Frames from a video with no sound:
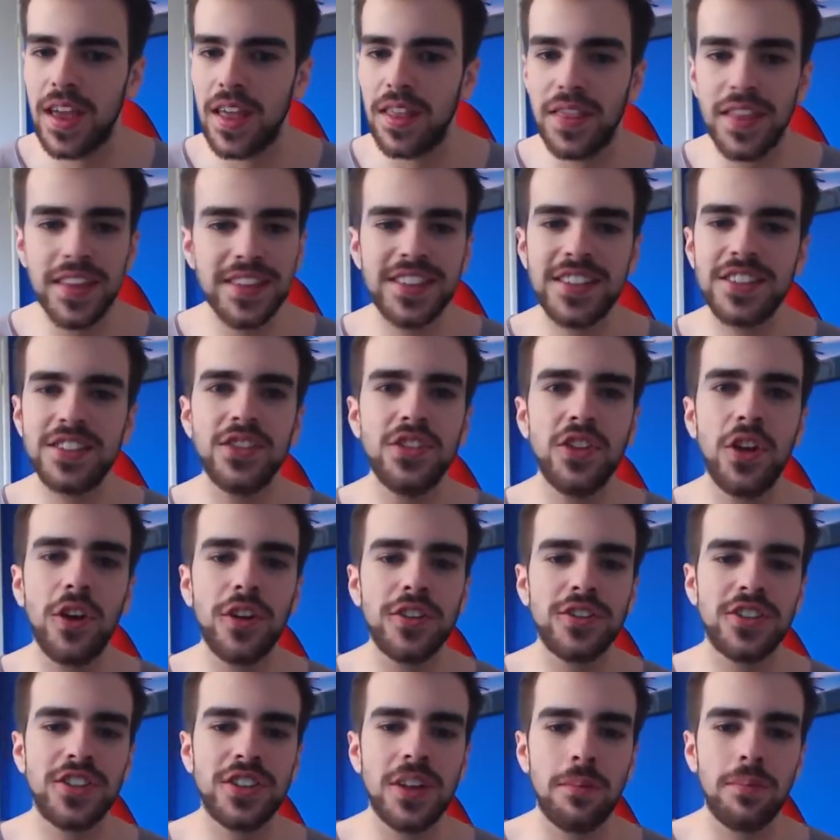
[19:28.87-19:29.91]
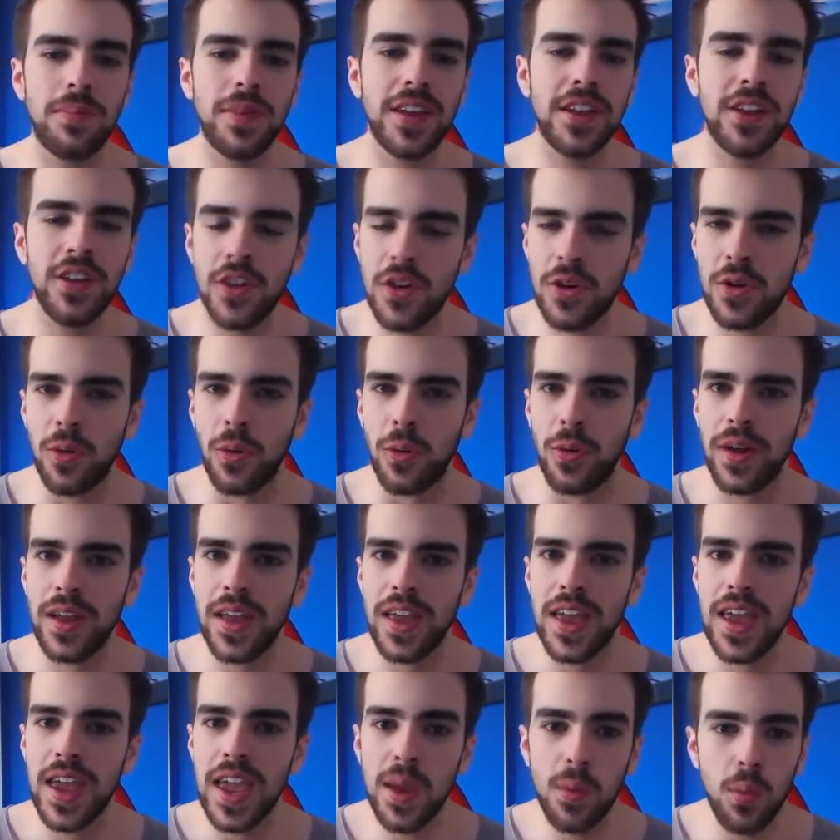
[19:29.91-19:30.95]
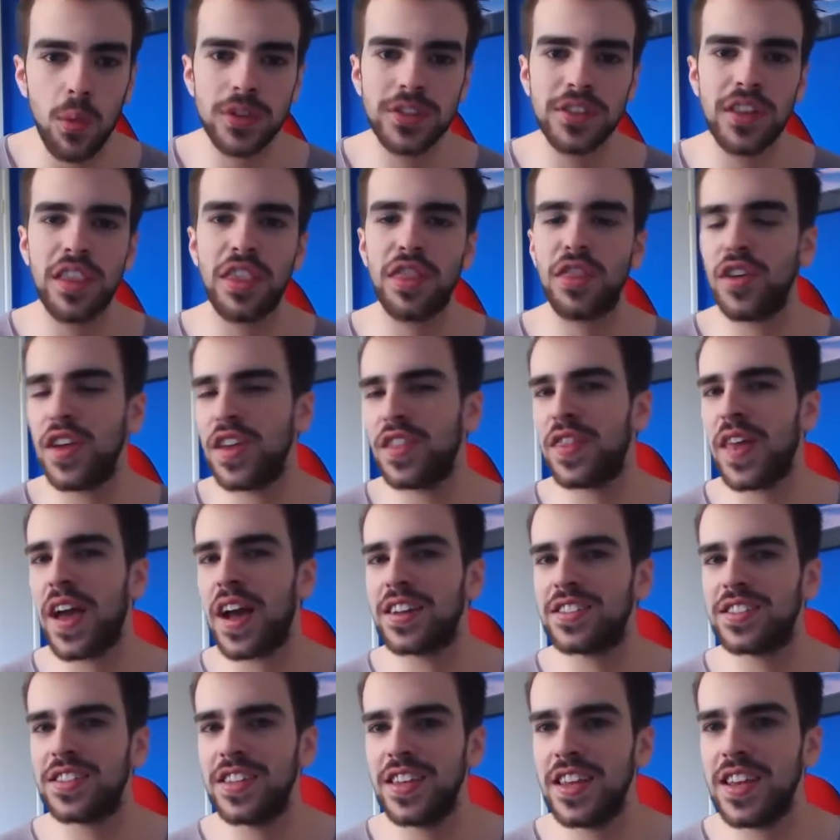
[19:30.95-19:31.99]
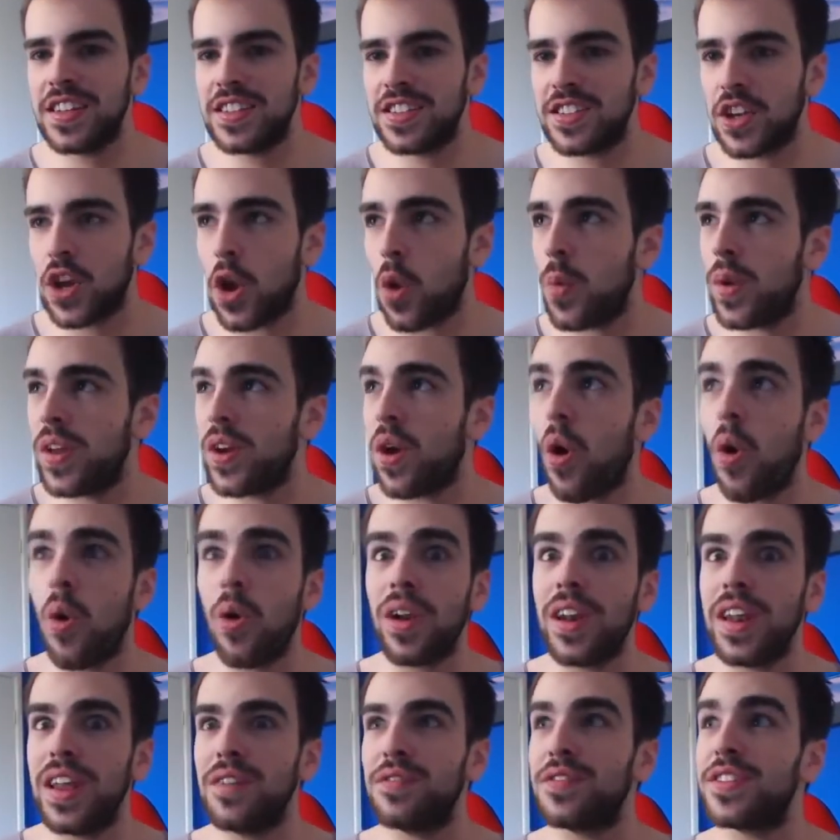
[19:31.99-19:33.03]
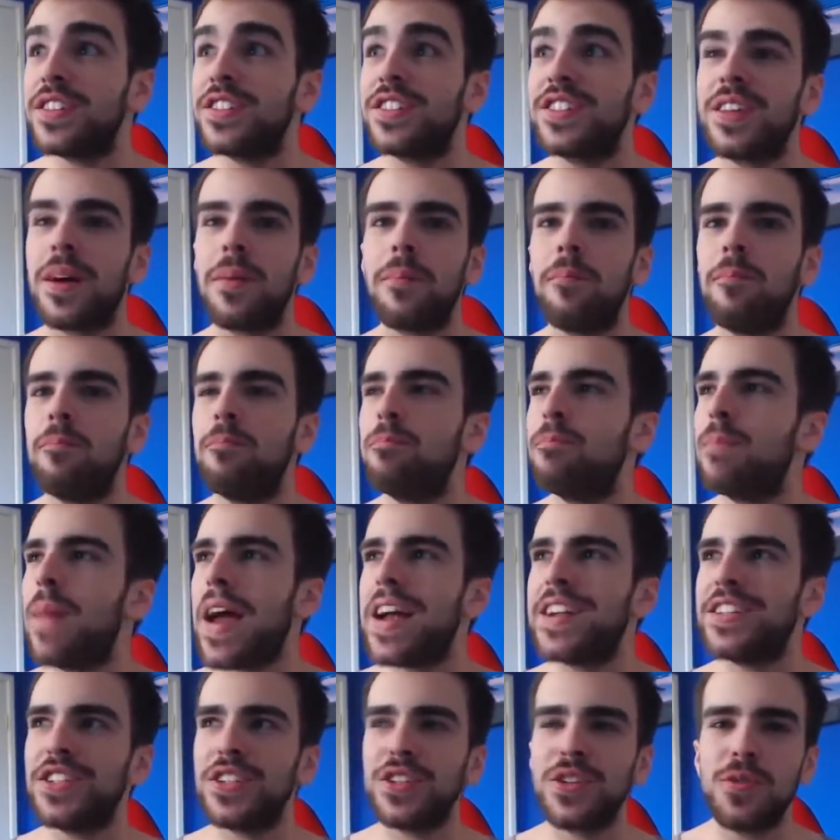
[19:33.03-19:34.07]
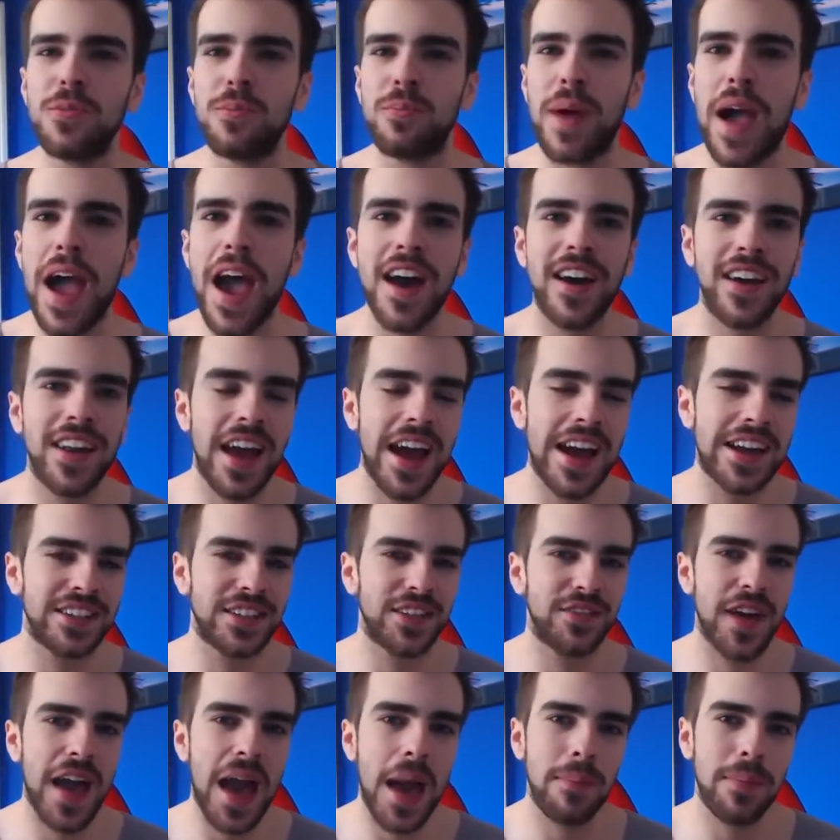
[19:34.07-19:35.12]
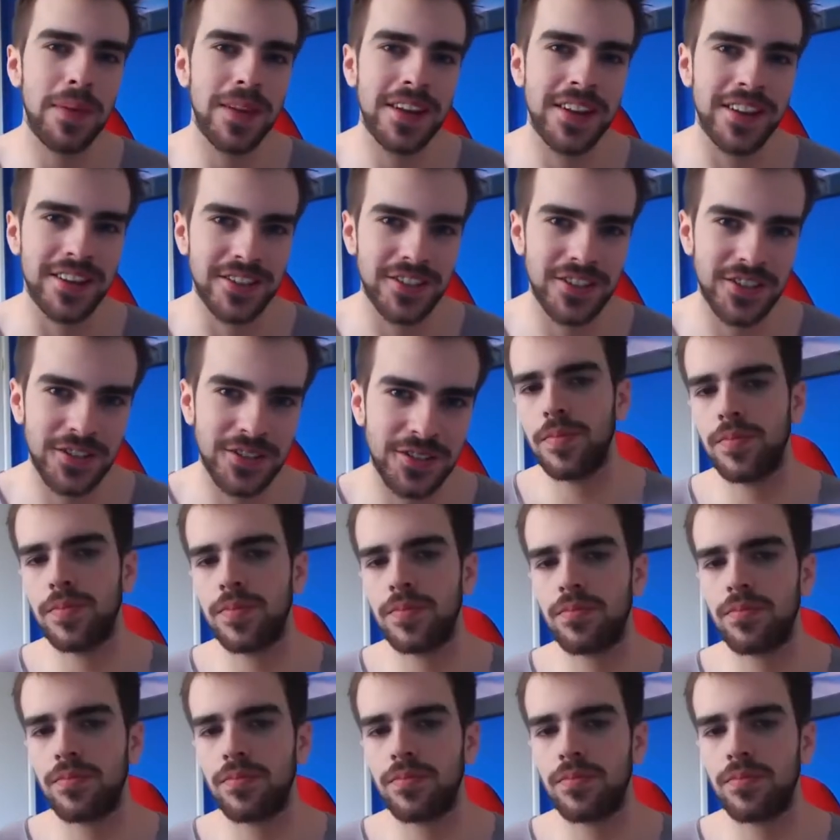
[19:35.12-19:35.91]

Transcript: This is not something new. It wasn't 3,000 years ago we all lived in some magical paradise of happiness.